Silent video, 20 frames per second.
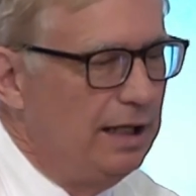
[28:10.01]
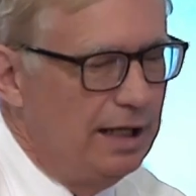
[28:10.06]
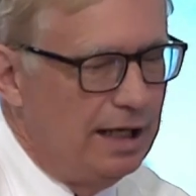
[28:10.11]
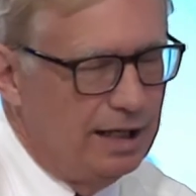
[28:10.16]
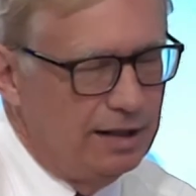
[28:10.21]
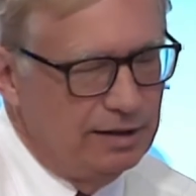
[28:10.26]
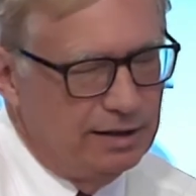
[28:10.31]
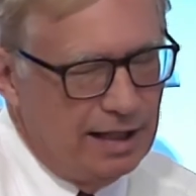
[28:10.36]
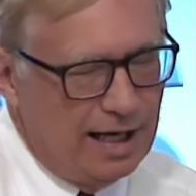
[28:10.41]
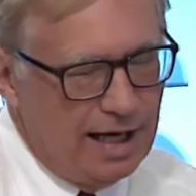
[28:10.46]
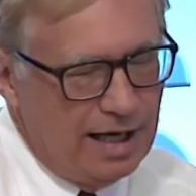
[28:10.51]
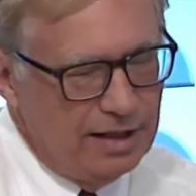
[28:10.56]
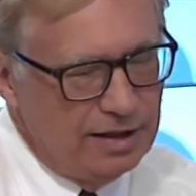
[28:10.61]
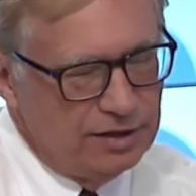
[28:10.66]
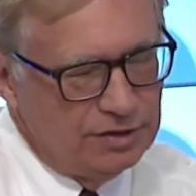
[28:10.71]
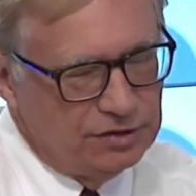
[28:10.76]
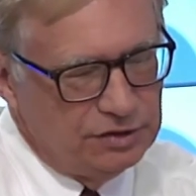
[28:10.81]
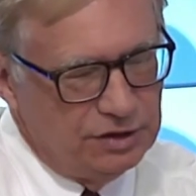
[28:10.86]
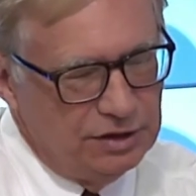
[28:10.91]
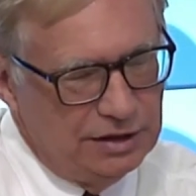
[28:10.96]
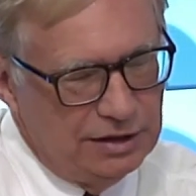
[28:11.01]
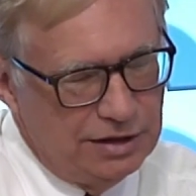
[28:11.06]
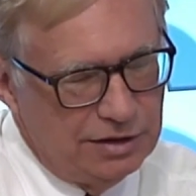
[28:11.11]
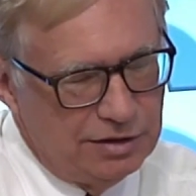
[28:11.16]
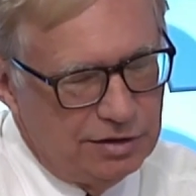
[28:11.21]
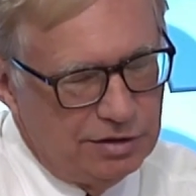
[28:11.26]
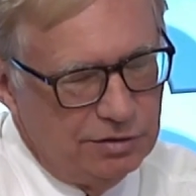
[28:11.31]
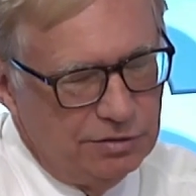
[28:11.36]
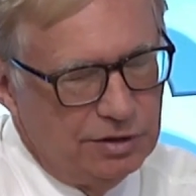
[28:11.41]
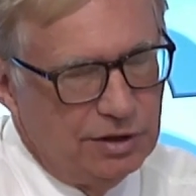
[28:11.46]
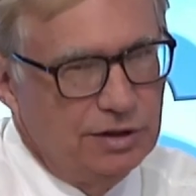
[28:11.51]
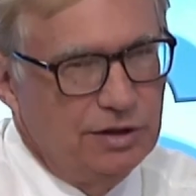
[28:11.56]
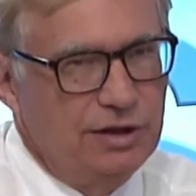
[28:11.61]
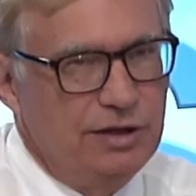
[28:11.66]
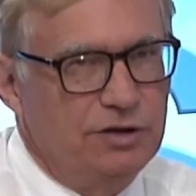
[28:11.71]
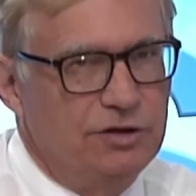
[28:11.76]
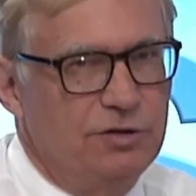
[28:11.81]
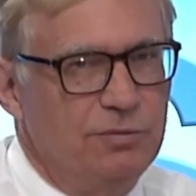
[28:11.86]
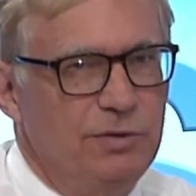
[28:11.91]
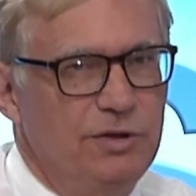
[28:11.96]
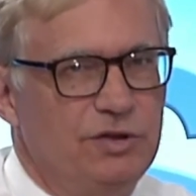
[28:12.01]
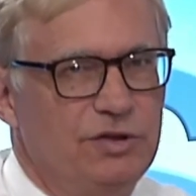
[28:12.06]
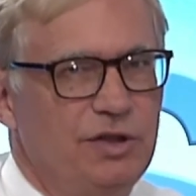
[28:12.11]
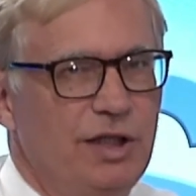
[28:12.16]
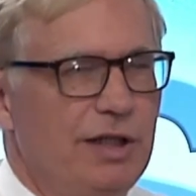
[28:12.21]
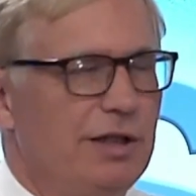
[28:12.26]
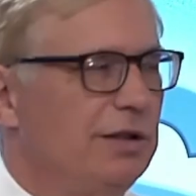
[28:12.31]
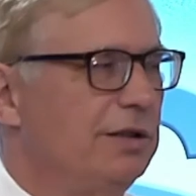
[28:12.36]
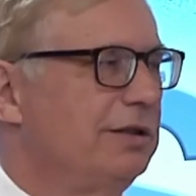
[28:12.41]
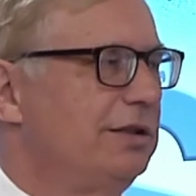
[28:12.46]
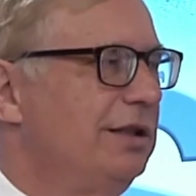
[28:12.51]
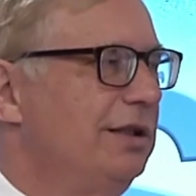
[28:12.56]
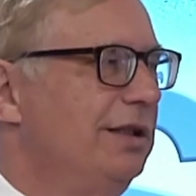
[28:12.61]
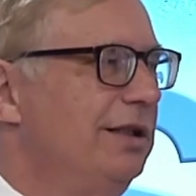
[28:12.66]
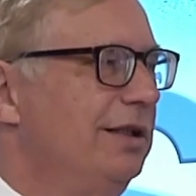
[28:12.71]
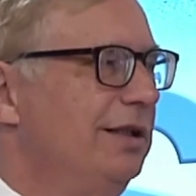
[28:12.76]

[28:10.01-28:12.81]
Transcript: And that is the issue that needs to be settled